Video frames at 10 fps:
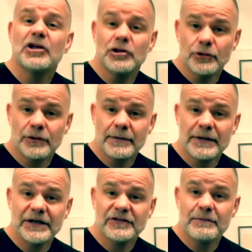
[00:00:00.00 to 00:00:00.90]
you
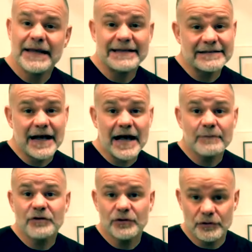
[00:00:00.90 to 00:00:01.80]
committed to making
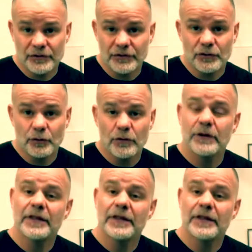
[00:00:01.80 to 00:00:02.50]
time to use the tool,